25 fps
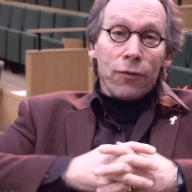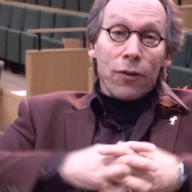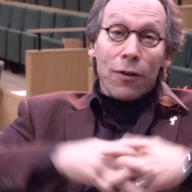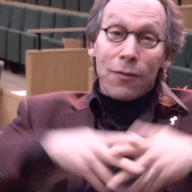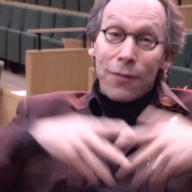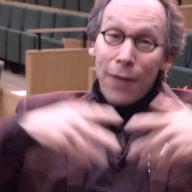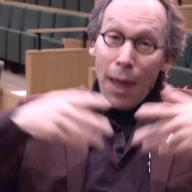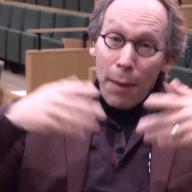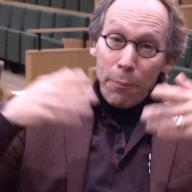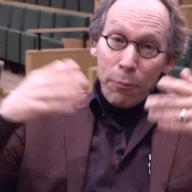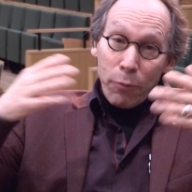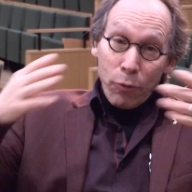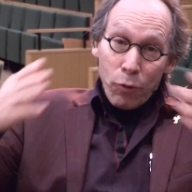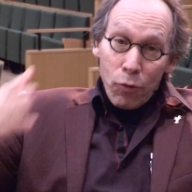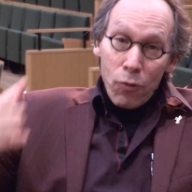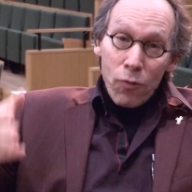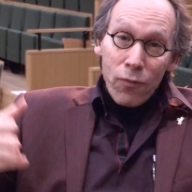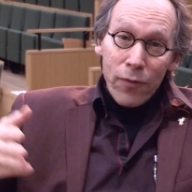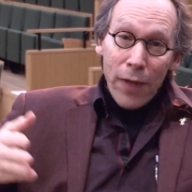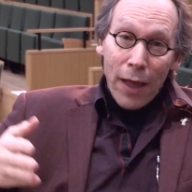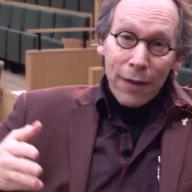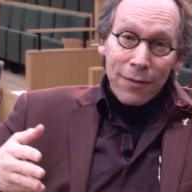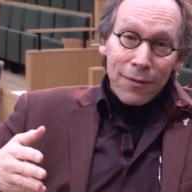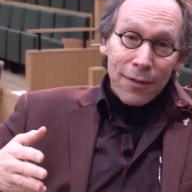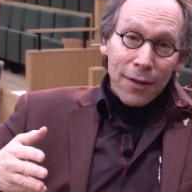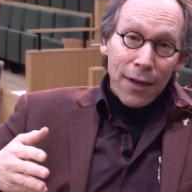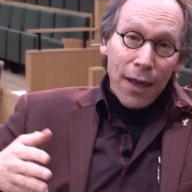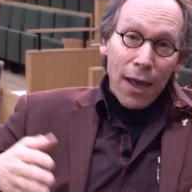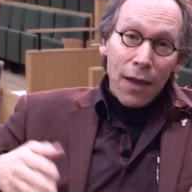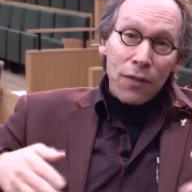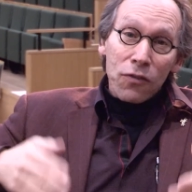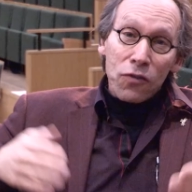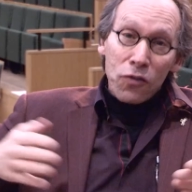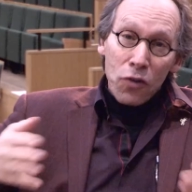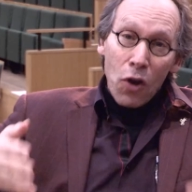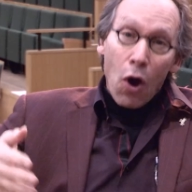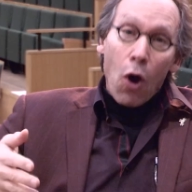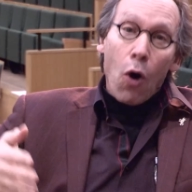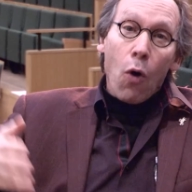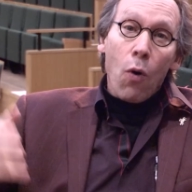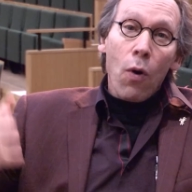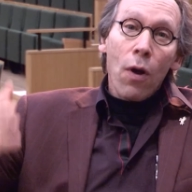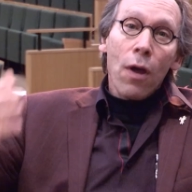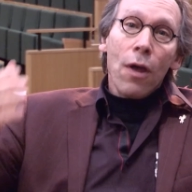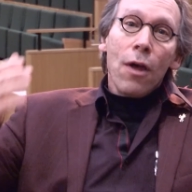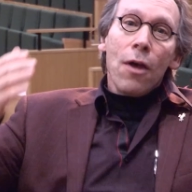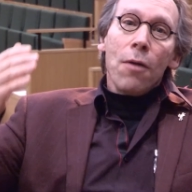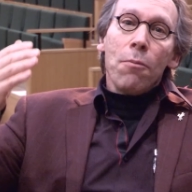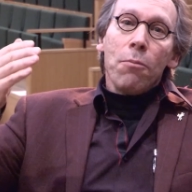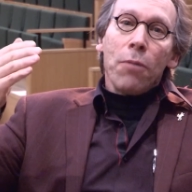Does that prove that's the case? No,
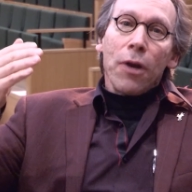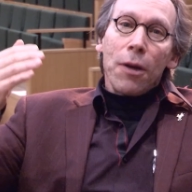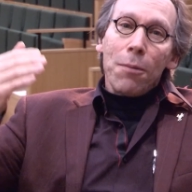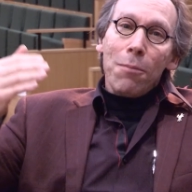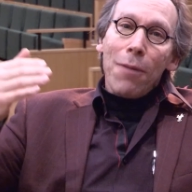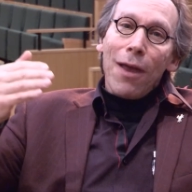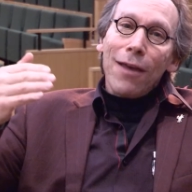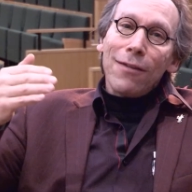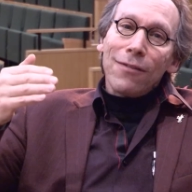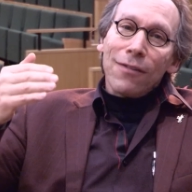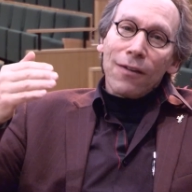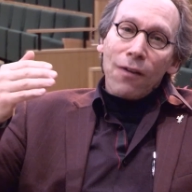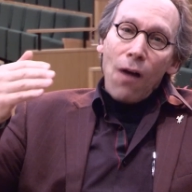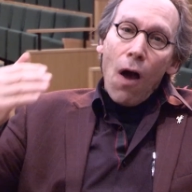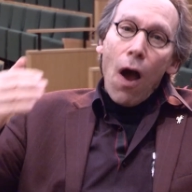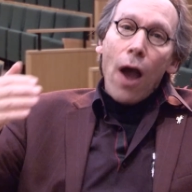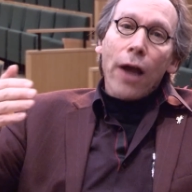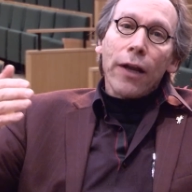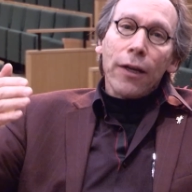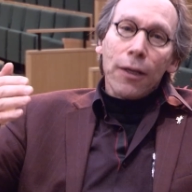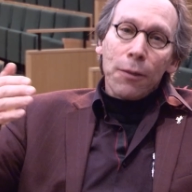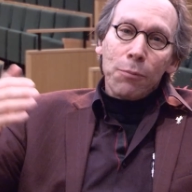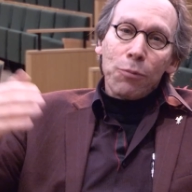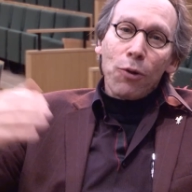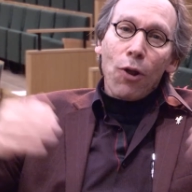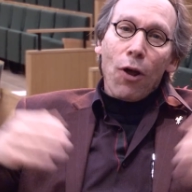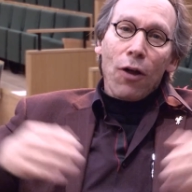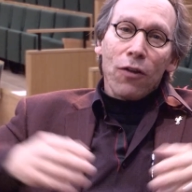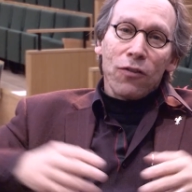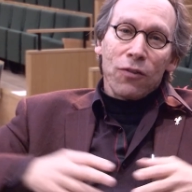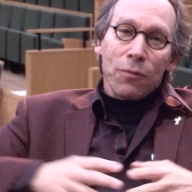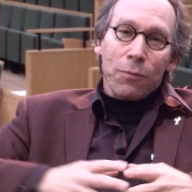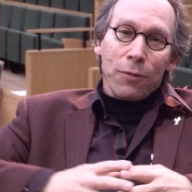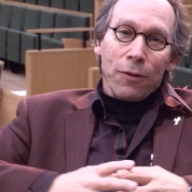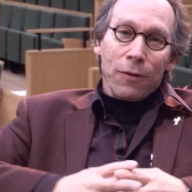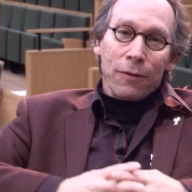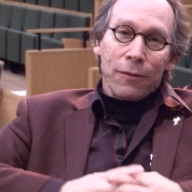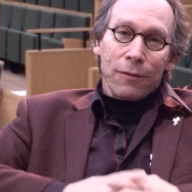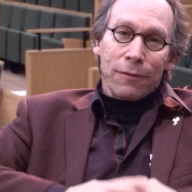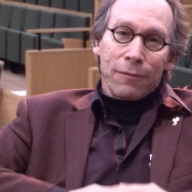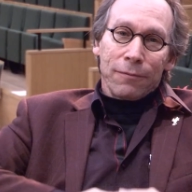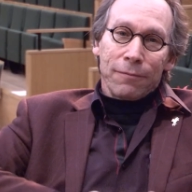but it makes it highly plausible.